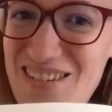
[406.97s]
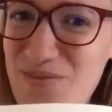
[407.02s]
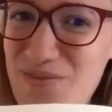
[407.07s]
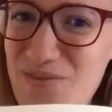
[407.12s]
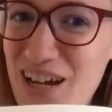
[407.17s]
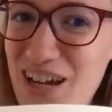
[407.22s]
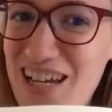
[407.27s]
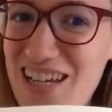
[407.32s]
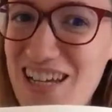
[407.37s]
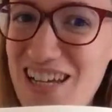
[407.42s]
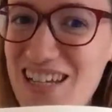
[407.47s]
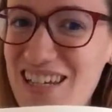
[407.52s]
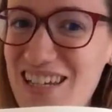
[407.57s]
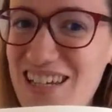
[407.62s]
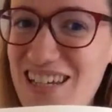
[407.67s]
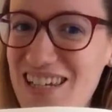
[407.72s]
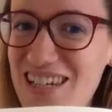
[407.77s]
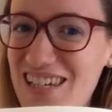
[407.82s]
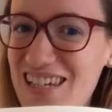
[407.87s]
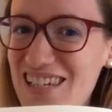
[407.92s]
viol,
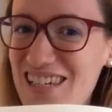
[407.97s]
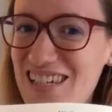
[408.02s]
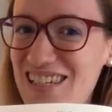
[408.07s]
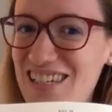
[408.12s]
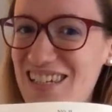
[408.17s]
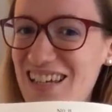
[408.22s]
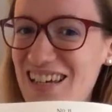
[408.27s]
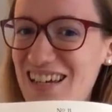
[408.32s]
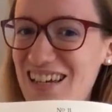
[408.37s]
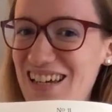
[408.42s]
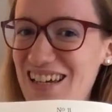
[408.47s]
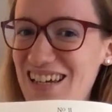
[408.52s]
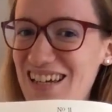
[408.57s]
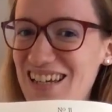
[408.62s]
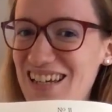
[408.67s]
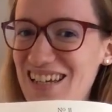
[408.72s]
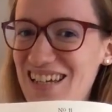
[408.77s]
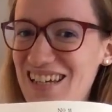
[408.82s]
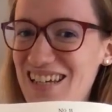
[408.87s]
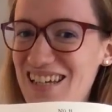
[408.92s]
the,
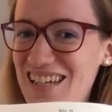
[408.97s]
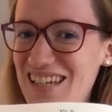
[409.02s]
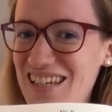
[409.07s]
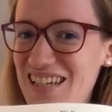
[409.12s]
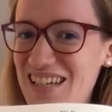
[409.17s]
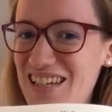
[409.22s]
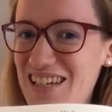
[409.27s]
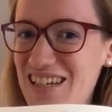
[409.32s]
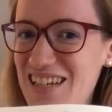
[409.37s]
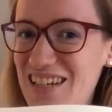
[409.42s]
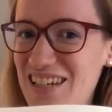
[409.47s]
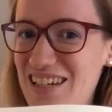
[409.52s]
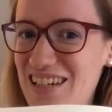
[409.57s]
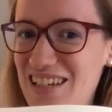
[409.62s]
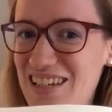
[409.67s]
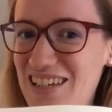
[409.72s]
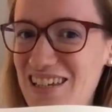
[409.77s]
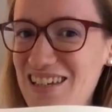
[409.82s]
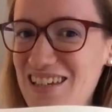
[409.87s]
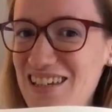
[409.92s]
the
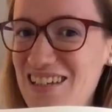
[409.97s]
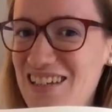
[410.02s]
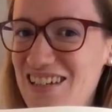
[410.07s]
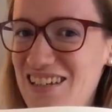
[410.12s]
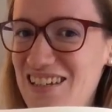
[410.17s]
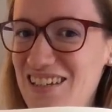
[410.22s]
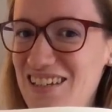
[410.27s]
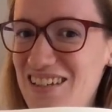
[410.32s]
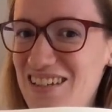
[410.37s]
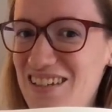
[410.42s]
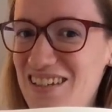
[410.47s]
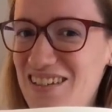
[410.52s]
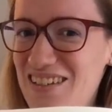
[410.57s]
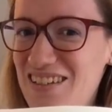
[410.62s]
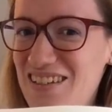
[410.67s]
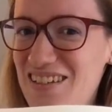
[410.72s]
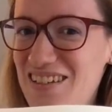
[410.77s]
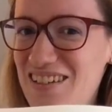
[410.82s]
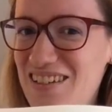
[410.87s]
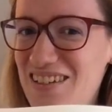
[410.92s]
key?
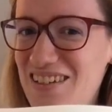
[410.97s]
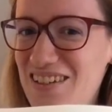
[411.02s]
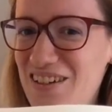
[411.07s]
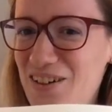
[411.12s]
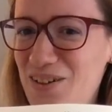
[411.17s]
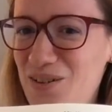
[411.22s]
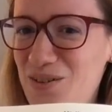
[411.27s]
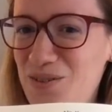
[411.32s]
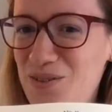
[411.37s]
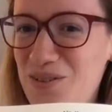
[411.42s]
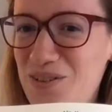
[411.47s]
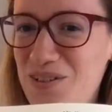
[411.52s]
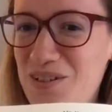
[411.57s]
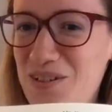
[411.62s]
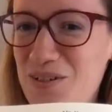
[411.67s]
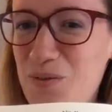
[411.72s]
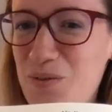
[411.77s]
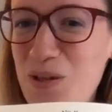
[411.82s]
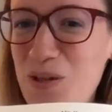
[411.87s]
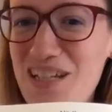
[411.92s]
No.
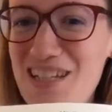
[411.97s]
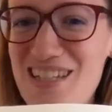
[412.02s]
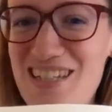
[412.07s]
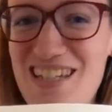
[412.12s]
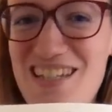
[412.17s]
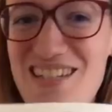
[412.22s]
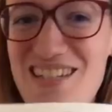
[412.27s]
What is this